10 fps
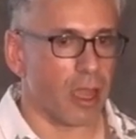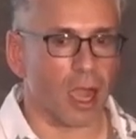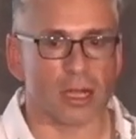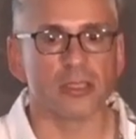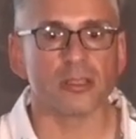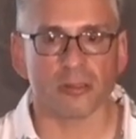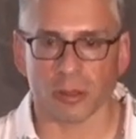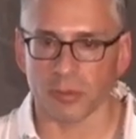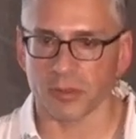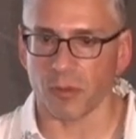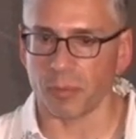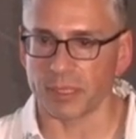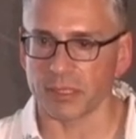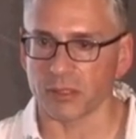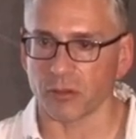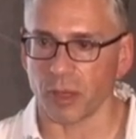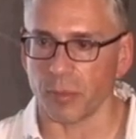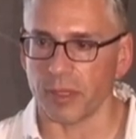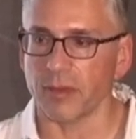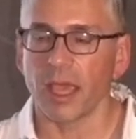under the terms of a business
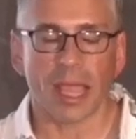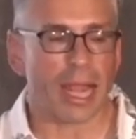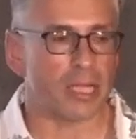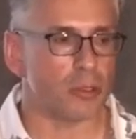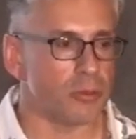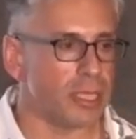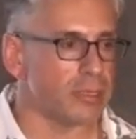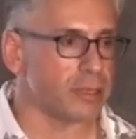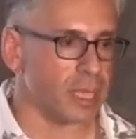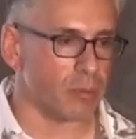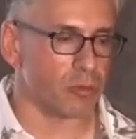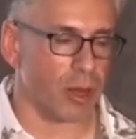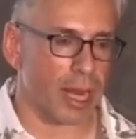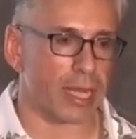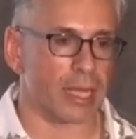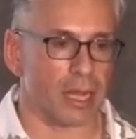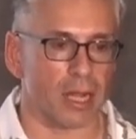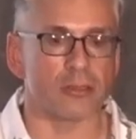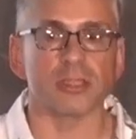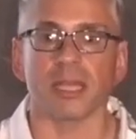agreement, and you need to keep track and
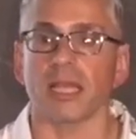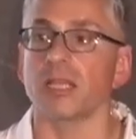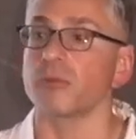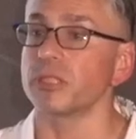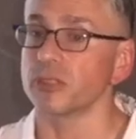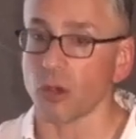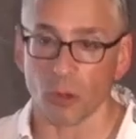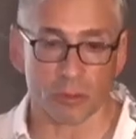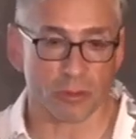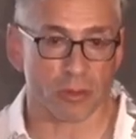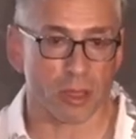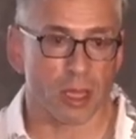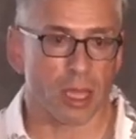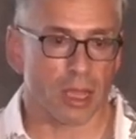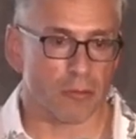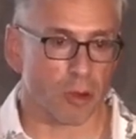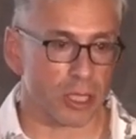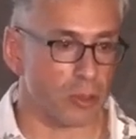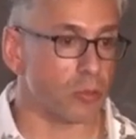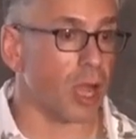understand the results of what
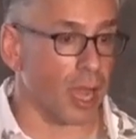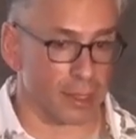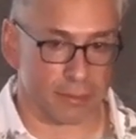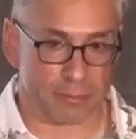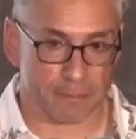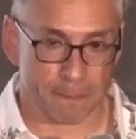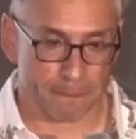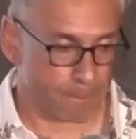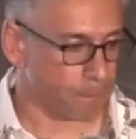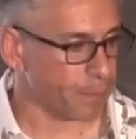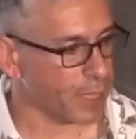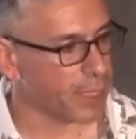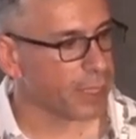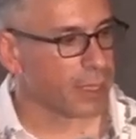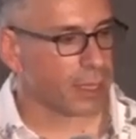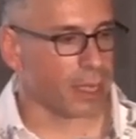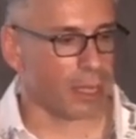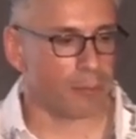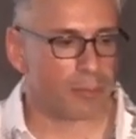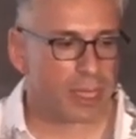you got.
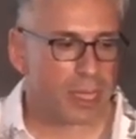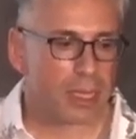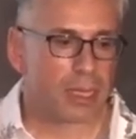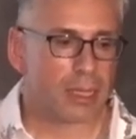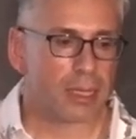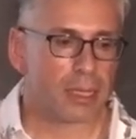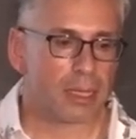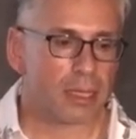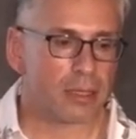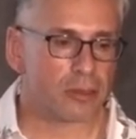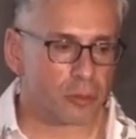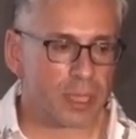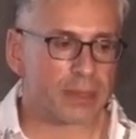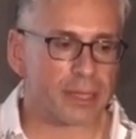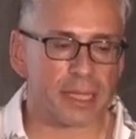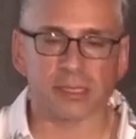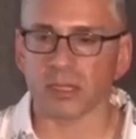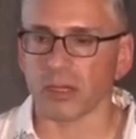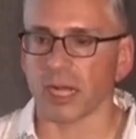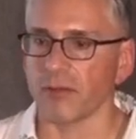Um, three things
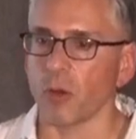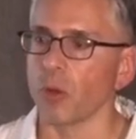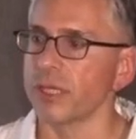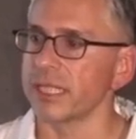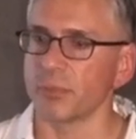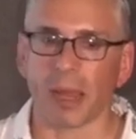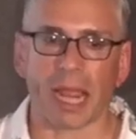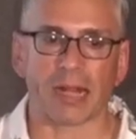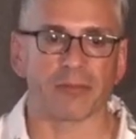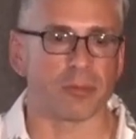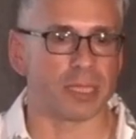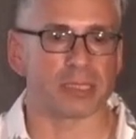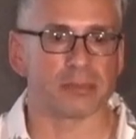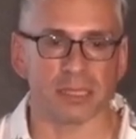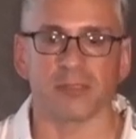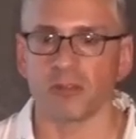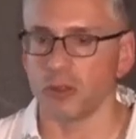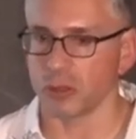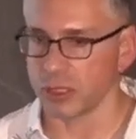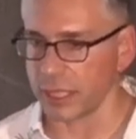are kind of holding us back from this, this
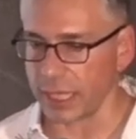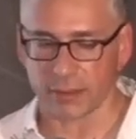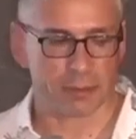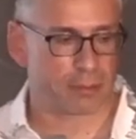future state.